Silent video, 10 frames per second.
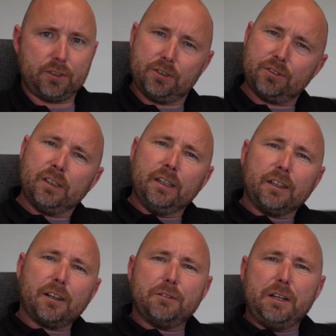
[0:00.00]
So it's
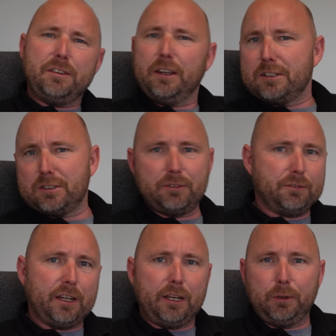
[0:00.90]
kind of indicative of
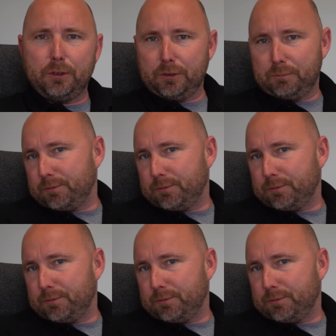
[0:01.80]
a day we could do